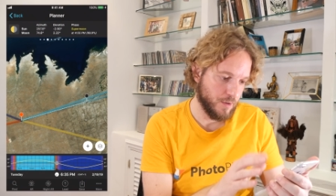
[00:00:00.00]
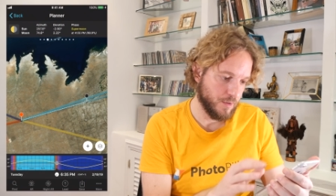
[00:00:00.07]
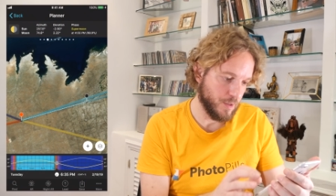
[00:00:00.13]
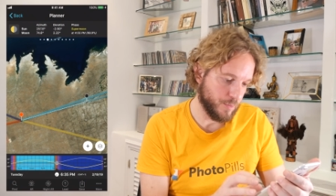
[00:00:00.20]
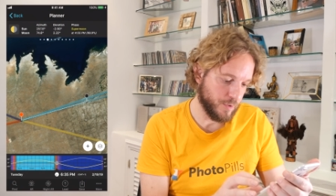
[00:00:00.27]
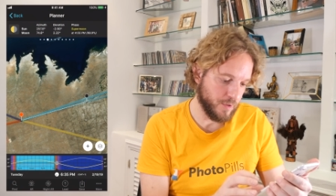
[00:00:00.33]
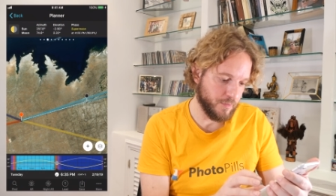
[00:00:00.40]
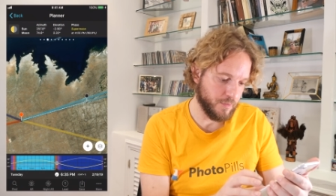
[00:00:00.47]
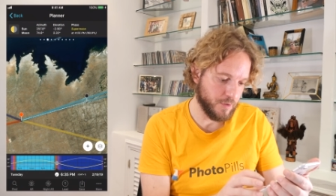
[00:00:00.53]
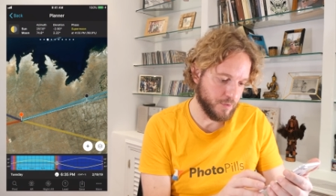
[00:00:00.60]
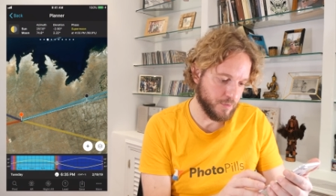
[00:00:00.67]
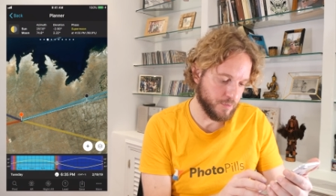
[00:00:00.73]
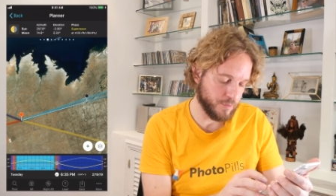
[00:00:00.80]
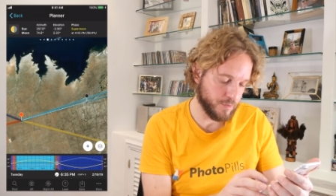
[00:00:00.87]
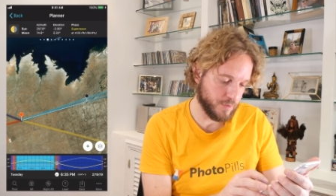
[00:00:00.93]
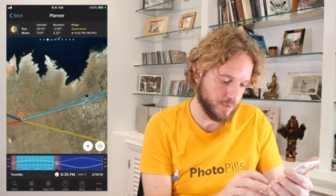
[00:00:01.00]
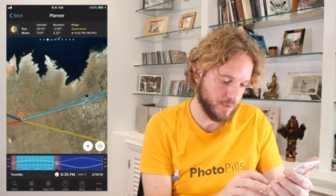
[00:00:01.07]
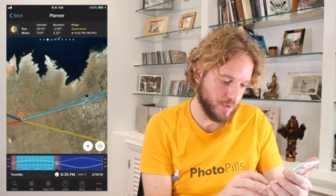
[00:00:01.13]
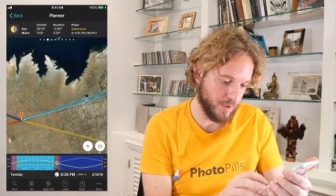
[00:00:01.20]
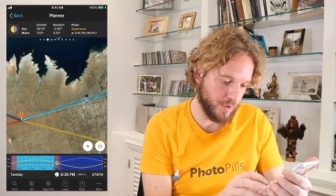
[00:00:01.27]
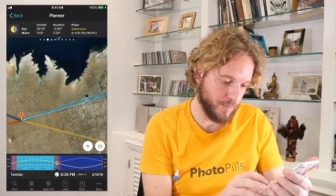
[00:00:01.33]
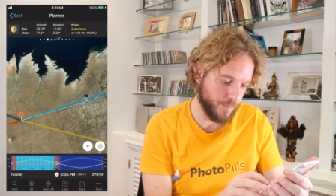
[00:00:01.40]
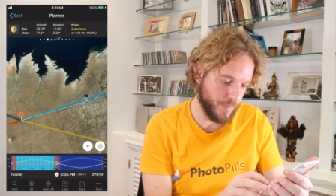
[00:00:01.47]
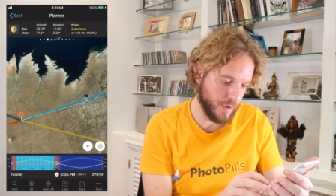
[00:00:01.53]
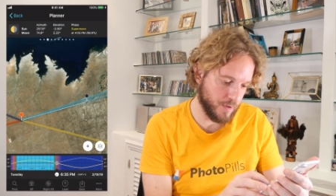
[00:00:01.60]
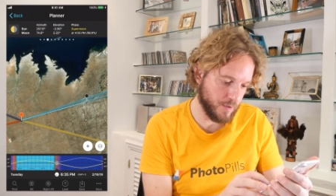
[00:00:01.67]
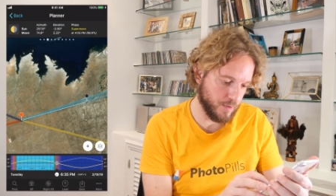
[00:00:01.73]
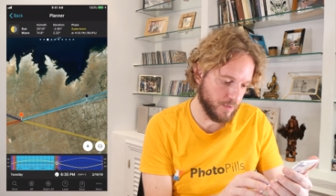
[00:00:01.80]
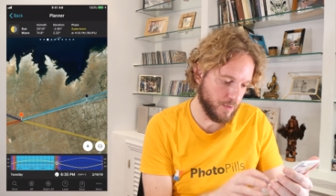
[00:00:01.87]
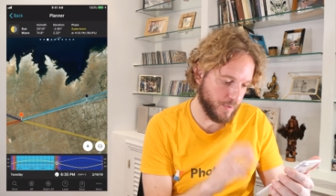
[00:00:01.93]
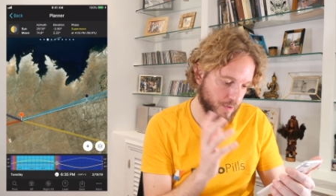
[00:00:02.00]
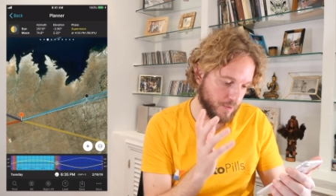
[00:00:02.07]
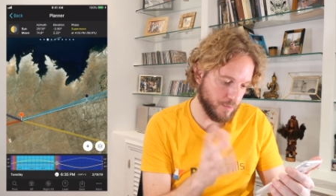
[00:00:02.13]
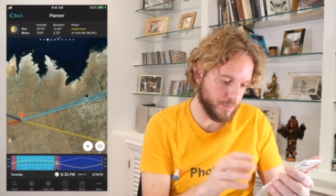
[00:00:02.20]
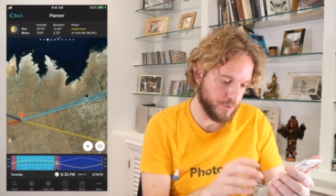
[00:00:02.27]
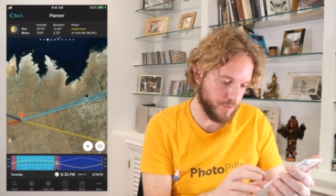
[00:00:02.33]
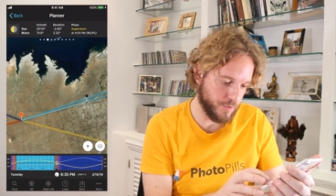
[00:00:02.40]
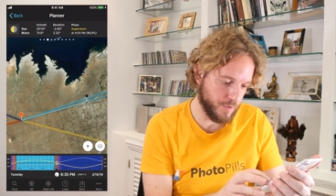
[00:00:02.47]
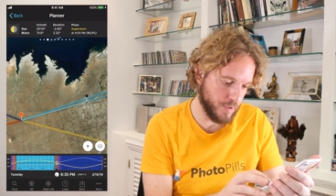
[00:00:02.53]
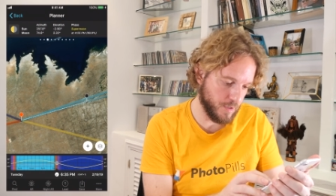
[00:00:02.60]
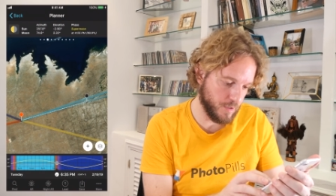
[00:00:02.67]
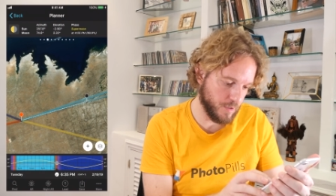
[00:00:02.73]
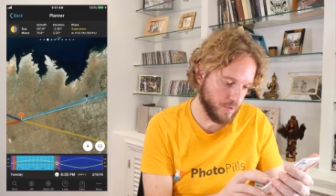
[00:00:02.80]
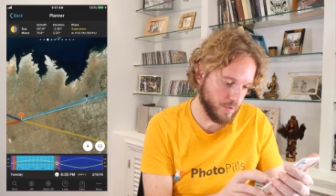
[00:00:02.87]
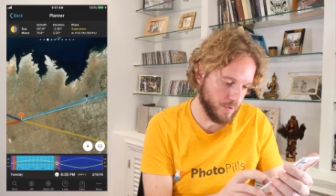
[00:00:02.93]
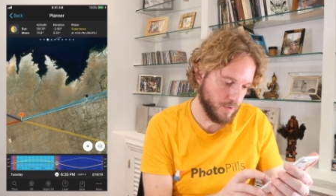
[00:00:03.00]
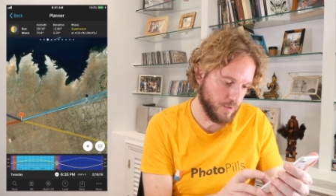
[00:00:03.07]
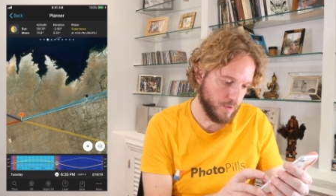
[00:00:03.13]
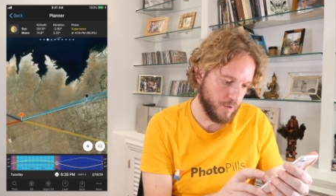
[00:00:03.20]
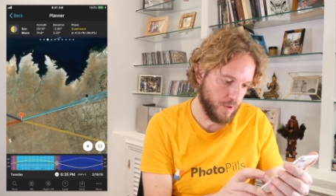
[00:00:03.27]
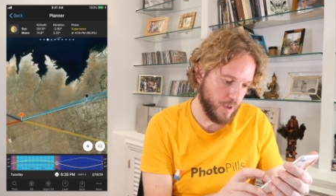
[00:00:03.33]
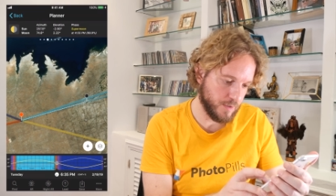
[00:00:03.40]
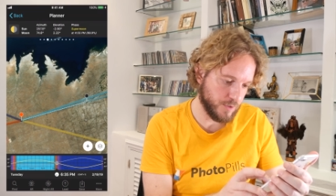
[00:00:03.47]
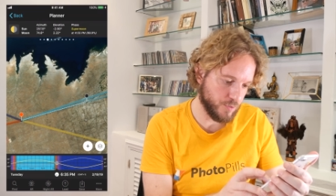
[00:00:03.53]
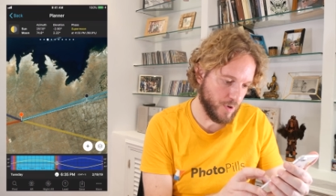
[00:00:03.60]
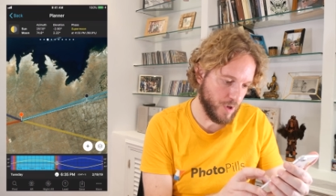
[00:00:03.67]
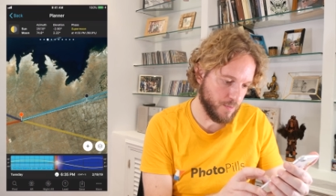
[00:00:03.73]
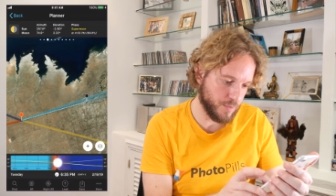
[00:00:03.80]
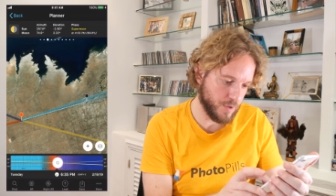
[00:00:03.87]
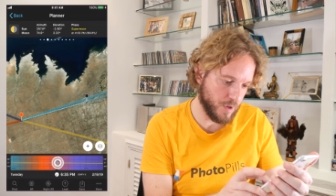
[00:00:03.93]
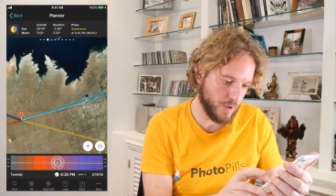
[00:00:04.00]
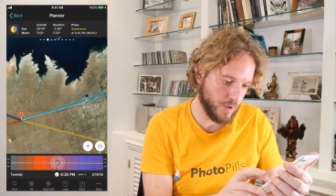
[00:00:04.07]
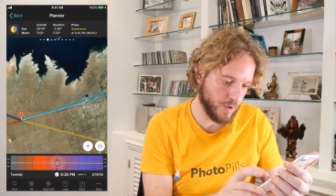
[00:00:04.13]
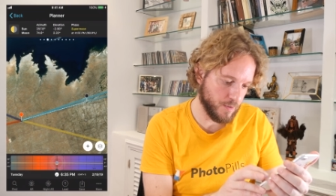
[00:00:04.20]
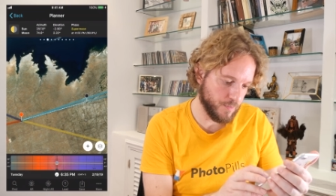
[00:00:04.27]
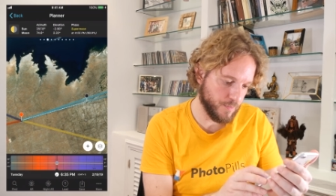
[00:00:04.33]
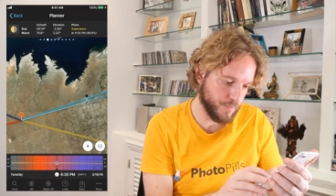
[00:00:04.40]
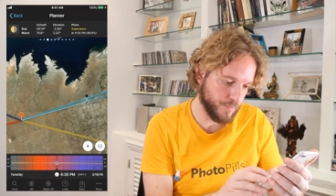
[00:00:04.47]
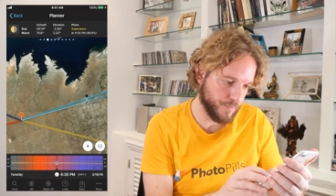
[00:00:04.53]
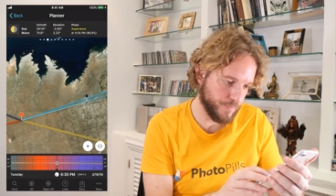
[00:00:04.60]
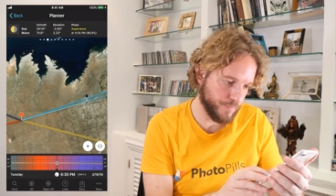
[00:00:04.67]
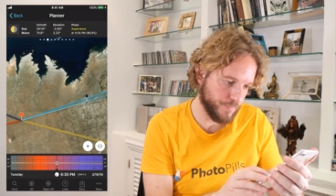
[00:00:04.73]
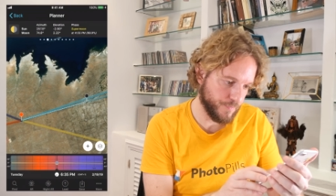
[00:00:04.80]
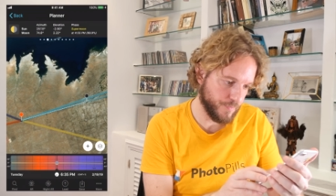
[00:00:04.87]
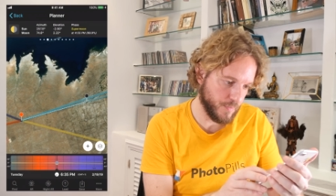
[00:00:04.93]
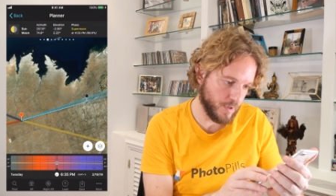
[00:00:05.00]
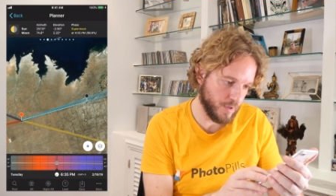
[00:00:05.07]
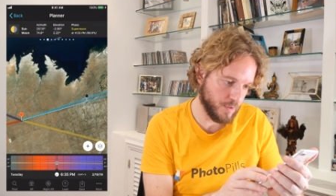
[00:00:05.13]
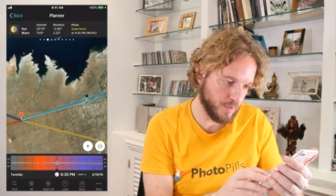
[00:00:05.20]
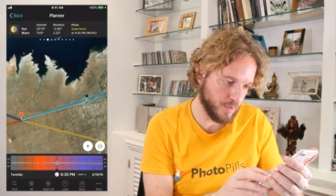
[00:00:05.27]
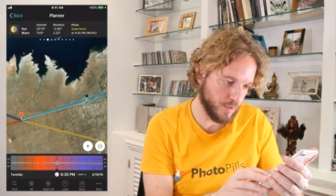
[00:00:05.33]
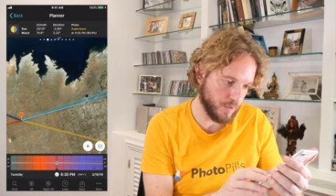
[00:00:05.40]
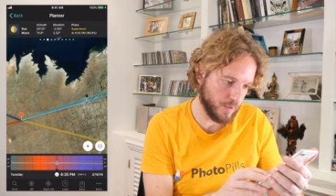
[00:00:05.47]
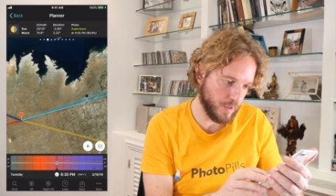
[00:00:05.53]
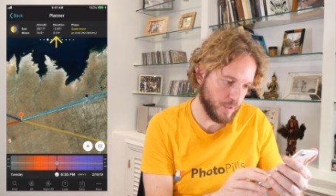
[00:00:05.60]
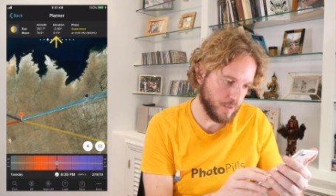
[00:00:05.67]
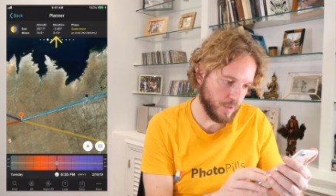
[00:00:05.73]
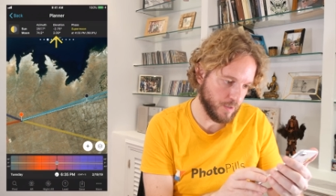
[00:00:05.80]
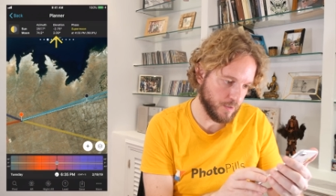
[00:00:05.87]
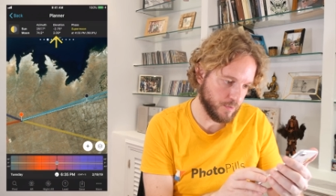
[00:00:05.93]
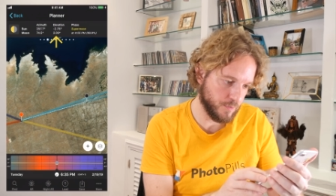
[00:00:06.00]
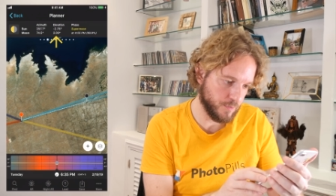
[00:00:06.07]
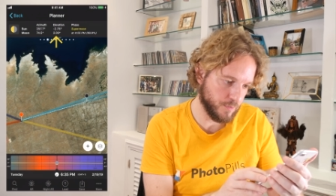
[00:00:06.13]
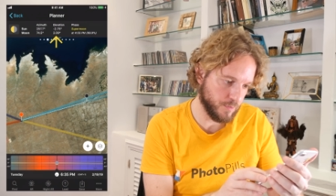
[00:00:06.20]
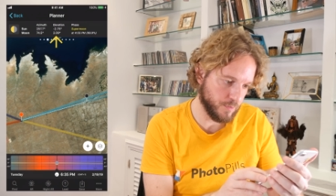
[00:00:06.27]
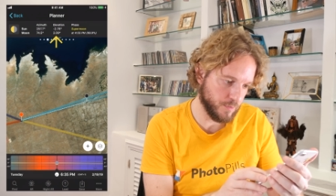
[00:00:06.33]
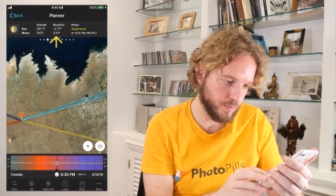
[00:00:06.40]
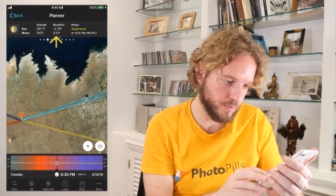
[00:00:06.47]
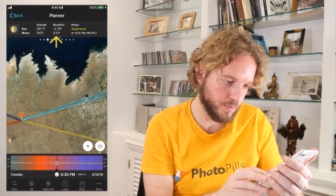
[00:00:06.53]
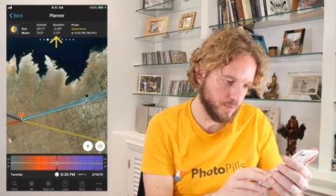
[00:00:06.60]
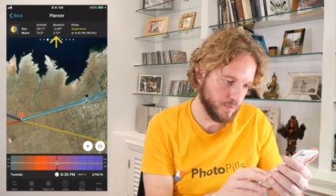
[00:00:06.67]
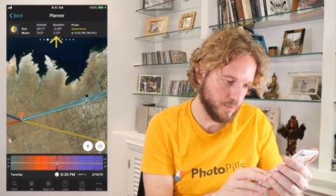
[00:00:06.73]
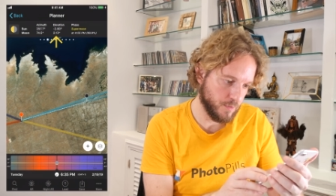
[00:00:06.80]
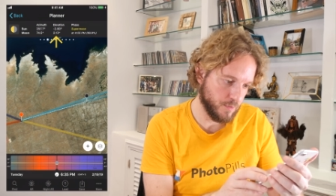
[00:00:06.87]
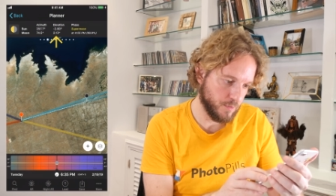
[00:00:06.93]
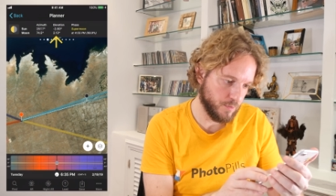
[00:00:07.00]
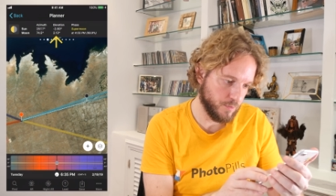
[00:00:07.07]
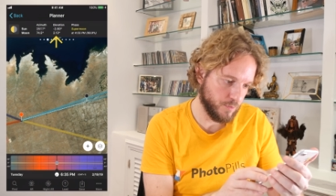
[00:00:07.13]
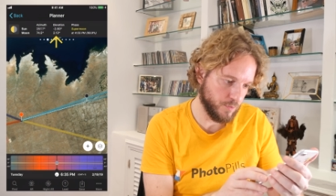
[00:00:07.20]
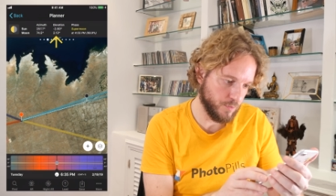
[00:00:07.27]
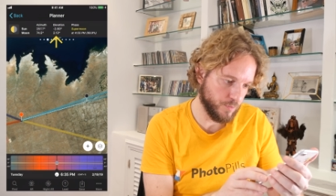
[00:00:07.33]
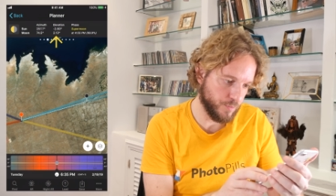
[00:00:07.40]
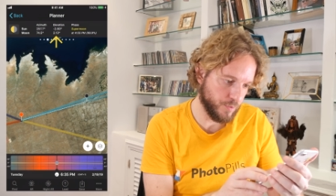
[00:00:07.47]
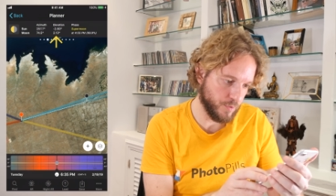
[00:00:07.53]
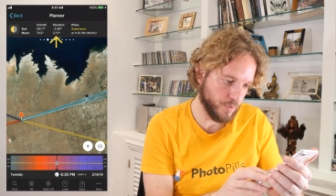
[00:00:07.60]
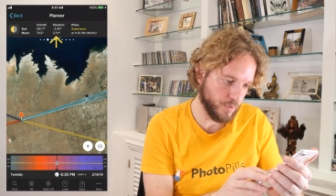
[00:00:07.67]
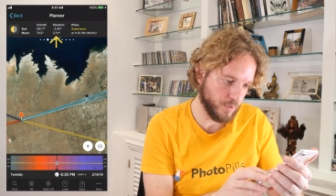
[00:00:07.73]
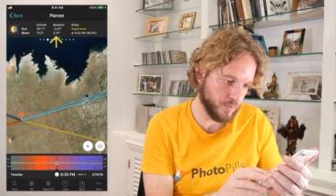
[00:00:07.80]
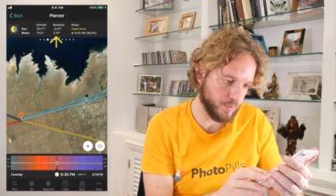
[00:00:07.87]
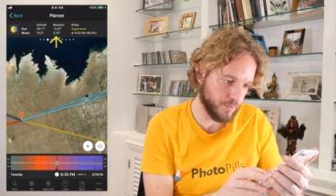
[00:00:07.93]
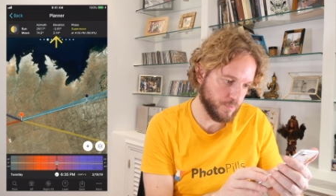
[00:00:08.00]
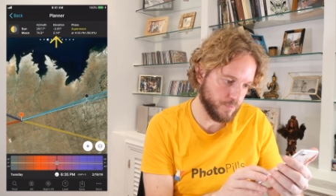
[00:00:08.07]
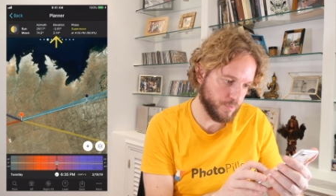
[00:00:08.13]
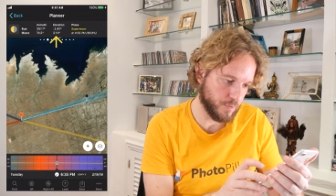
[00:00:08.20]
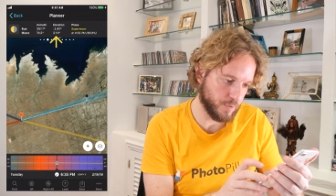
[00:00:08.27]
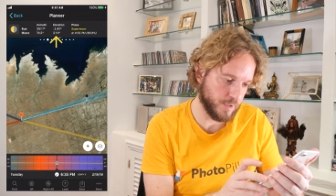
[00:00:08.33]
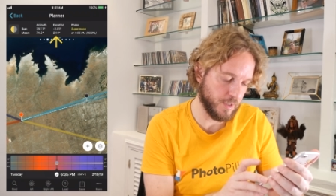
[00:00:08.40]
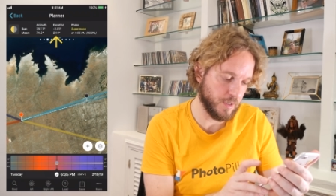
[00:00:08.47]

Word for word: the previous uh, panel, the panel number three, and swipe time until I get to two point one four,